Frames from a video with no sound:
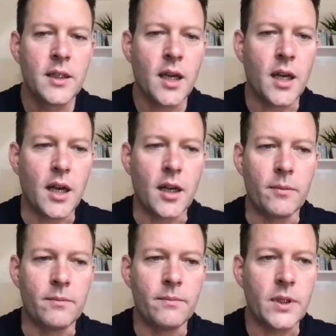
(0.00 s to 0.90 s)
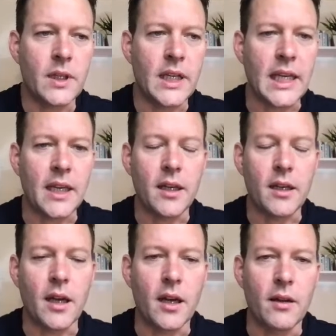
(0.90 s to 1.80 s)
um,
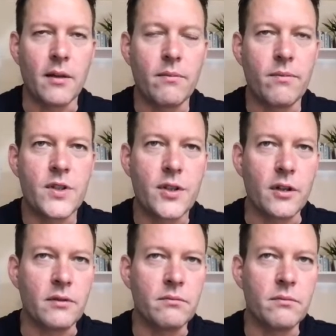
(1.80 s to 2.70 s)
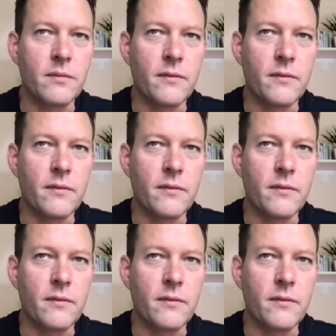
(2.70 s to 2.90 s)
certain